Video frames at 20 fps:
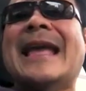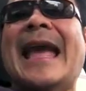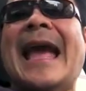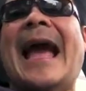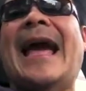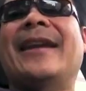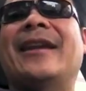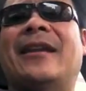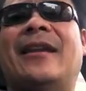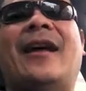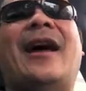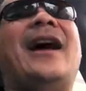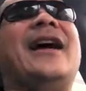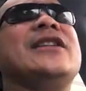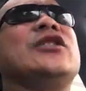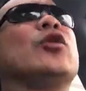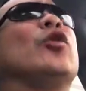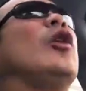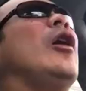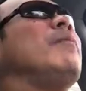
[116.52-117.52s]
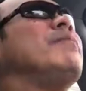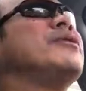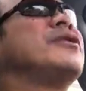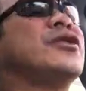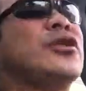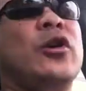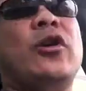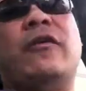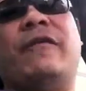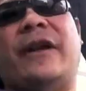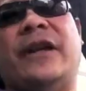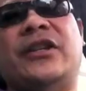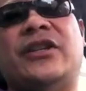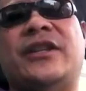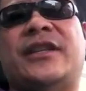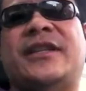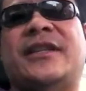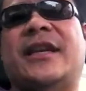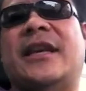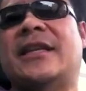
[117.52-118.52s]
analyze or observe, I
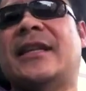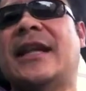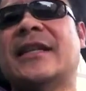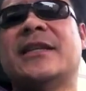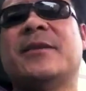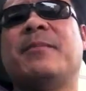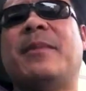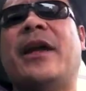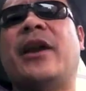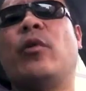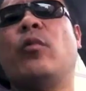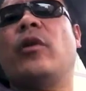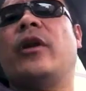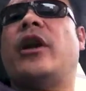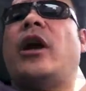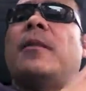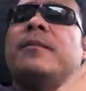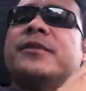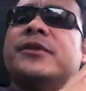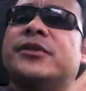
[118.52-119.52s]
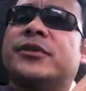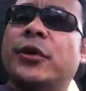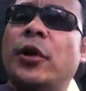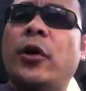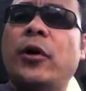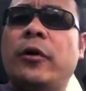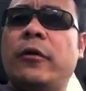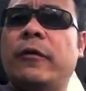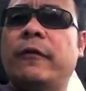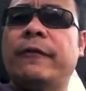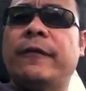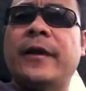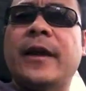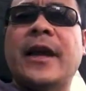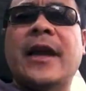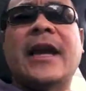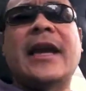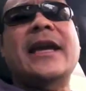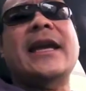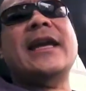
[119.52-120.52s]
should say, that's a better word, observe
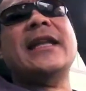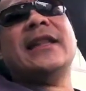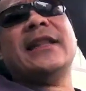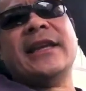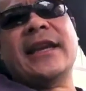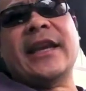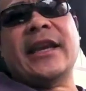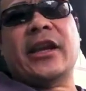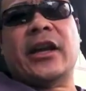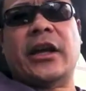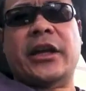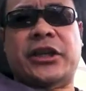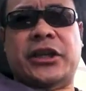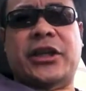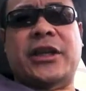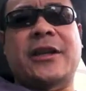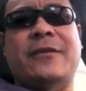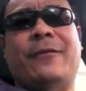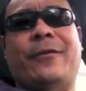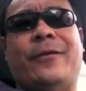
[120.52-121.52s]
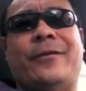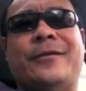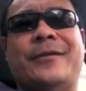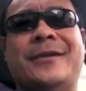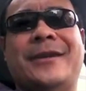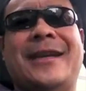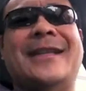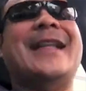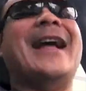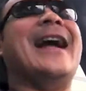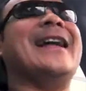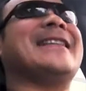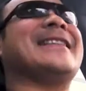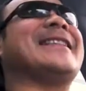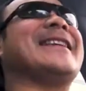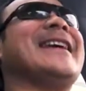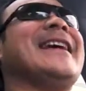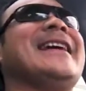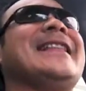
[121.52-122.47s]
elite achievers. And that's